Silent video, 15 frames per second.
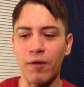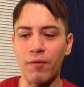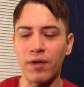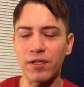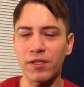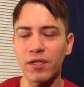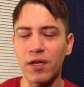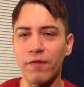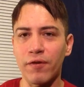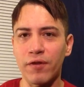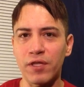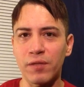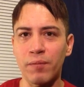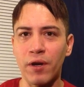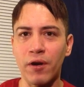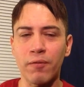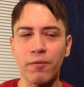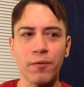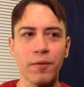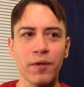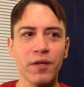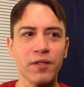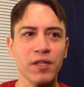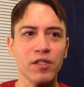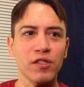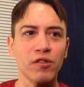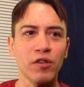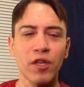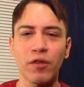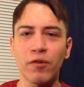I rediscovered this parable because I
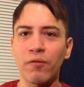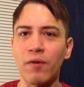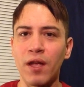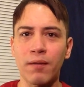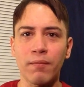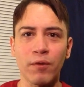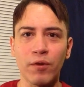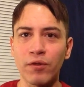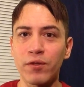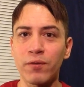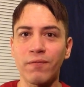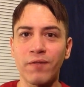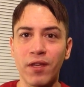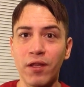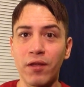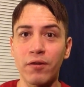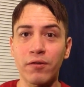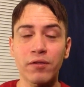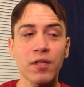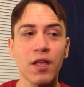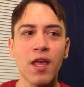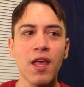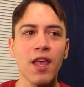was looking through random YouTube videos